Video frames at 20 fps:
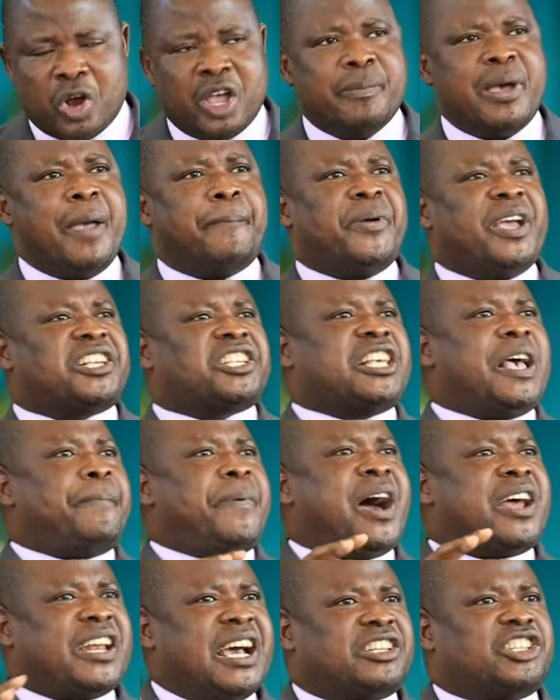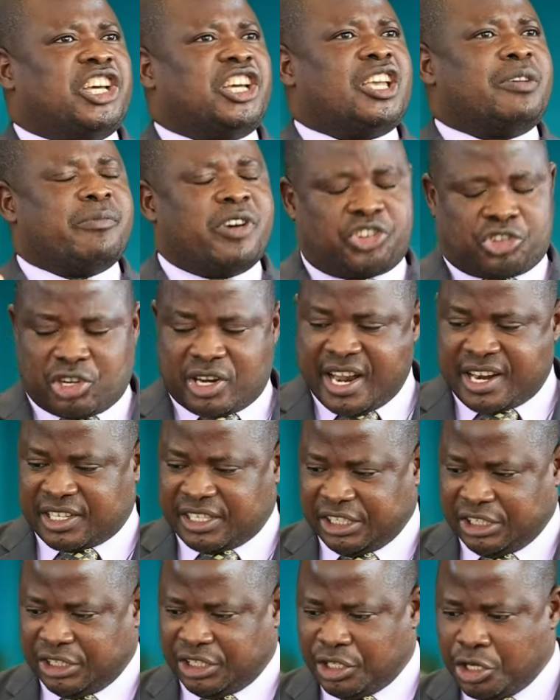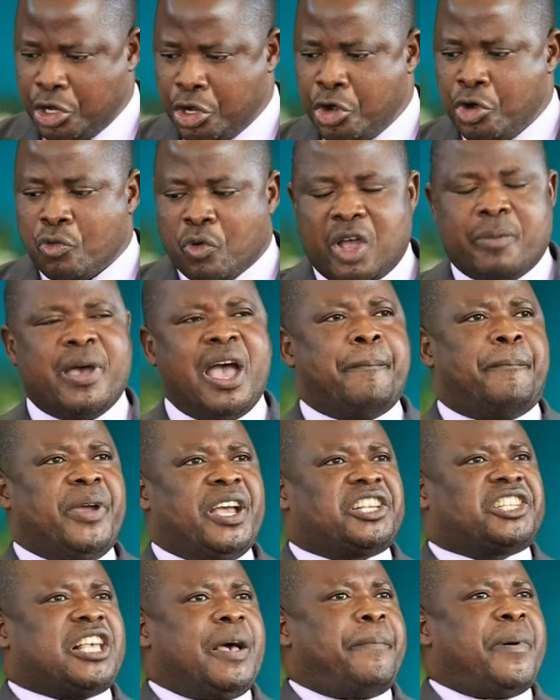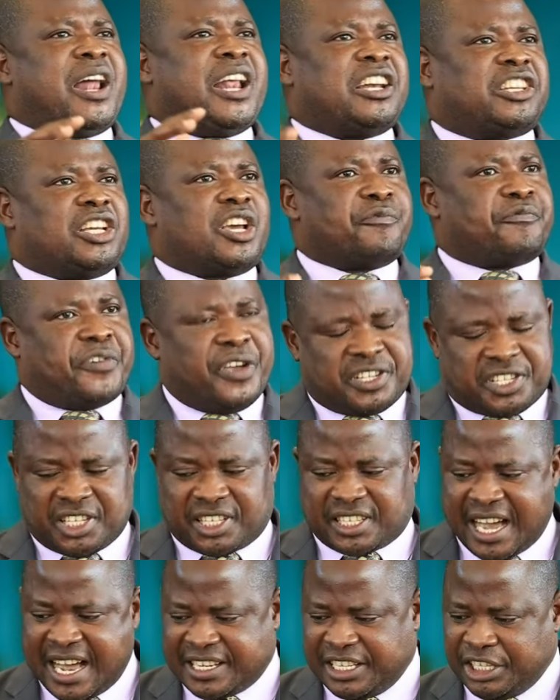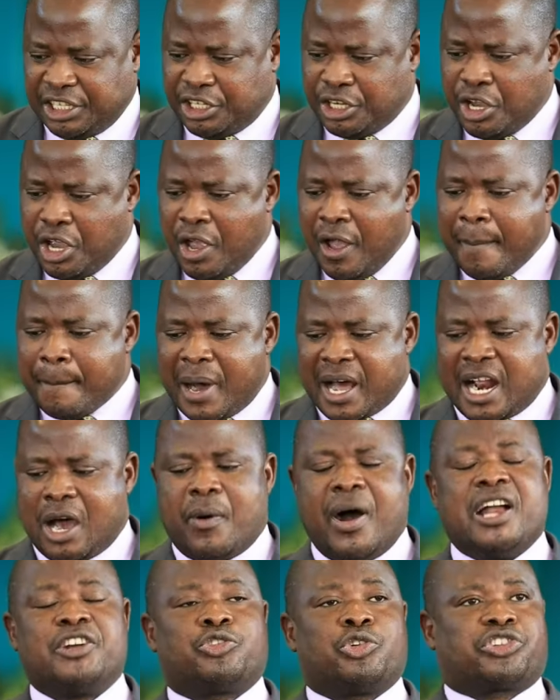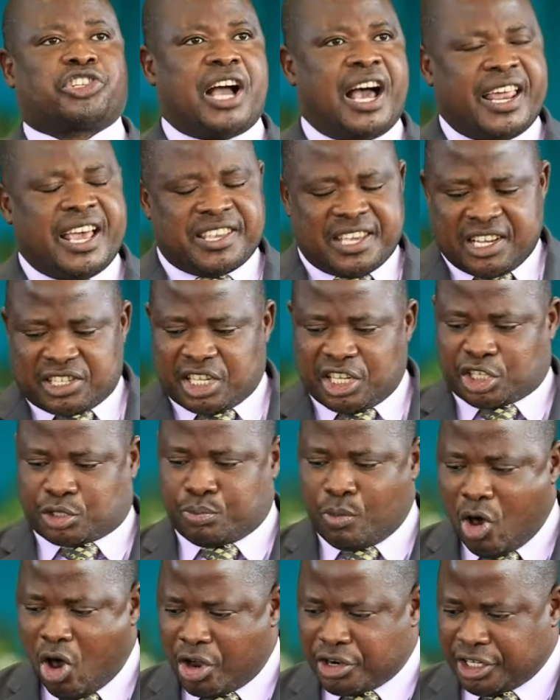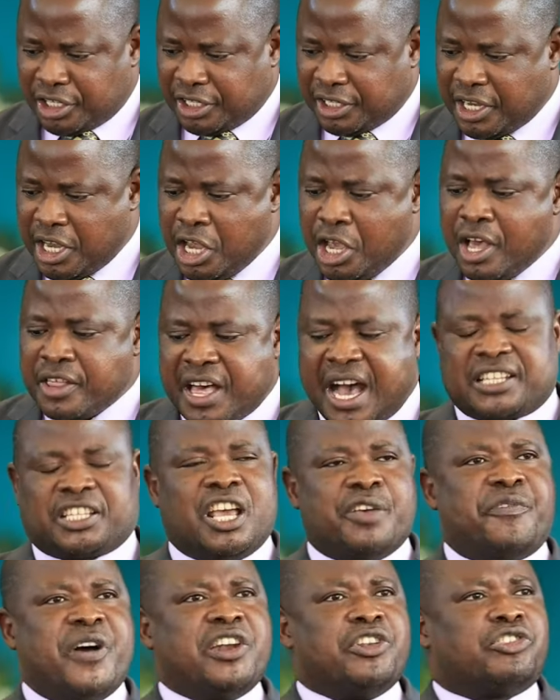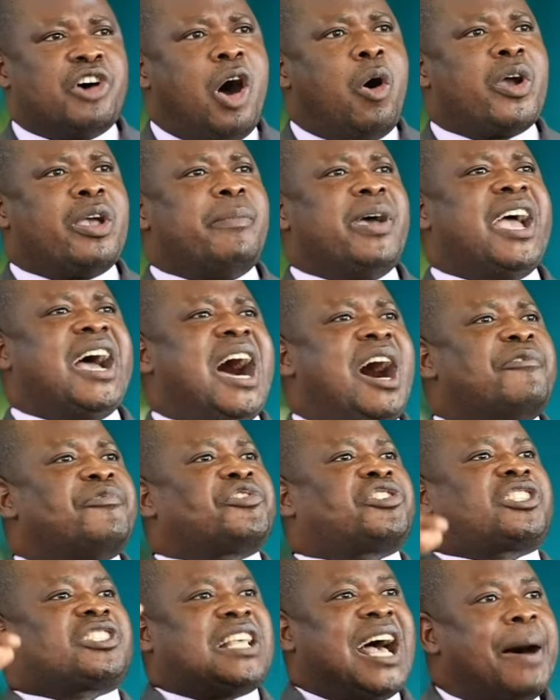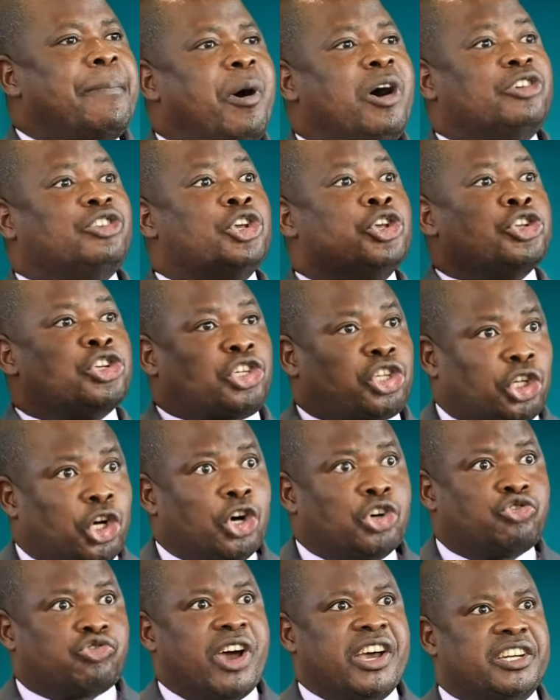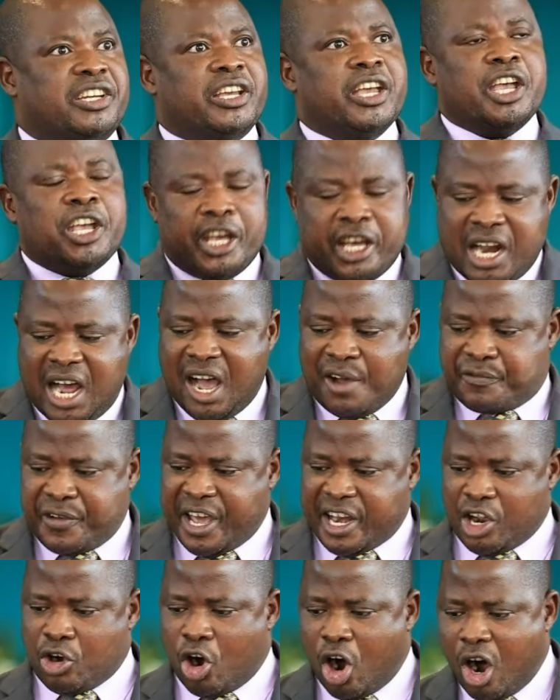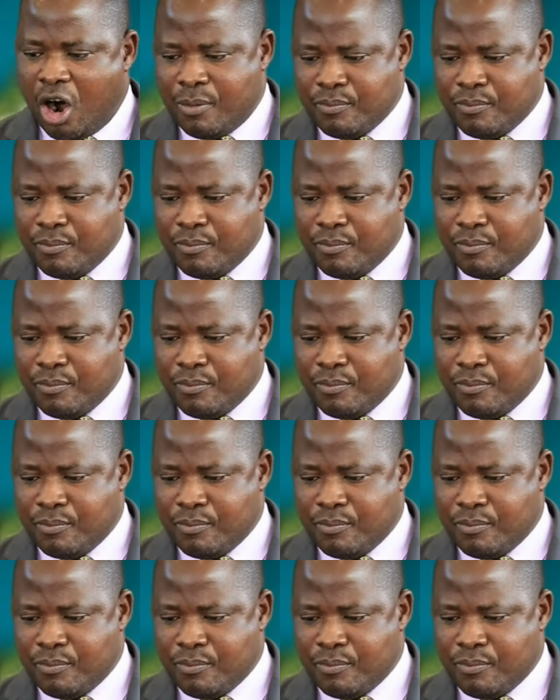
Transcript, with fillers: We may be separating emotionally. We may be separating physically. But I want to challenge us this morning that even though we may have stubborn children in our very